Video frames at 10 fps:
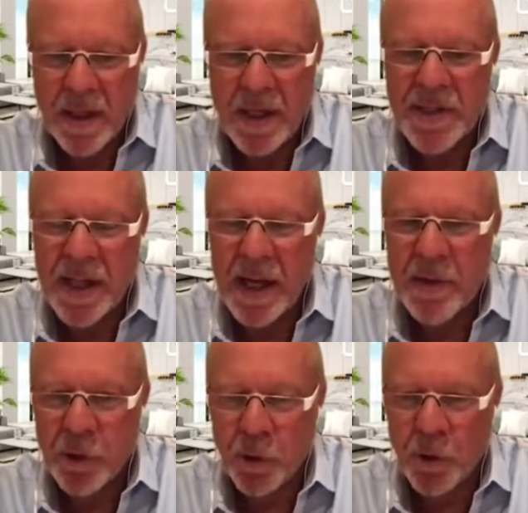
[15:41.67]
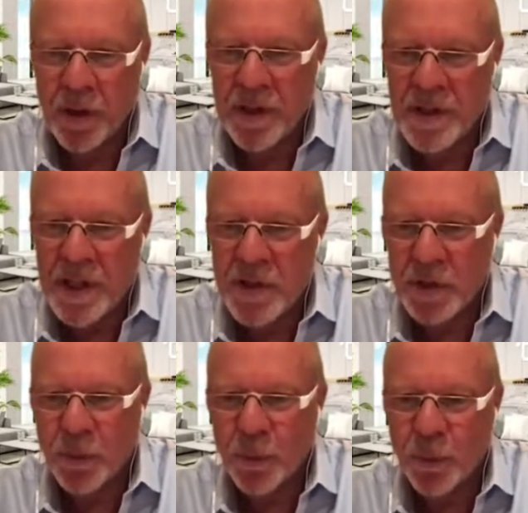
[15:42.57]
is getting their
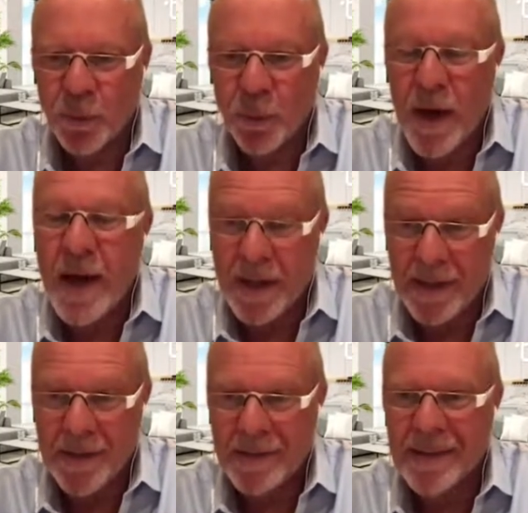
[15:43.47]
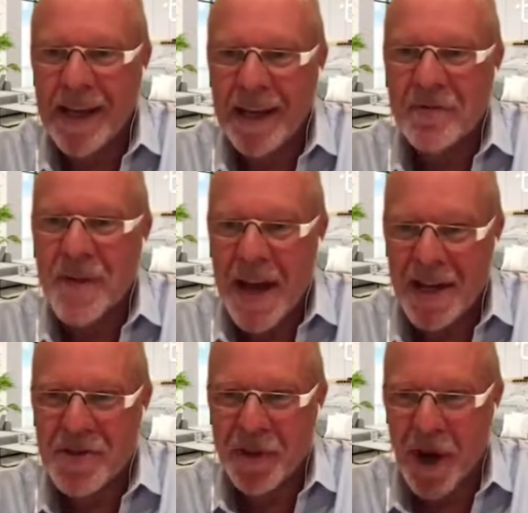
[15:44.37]
organization ready to take
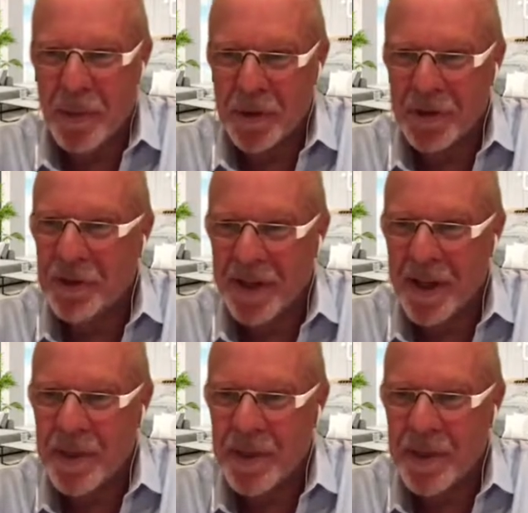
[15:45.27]
advantage of the opportunity.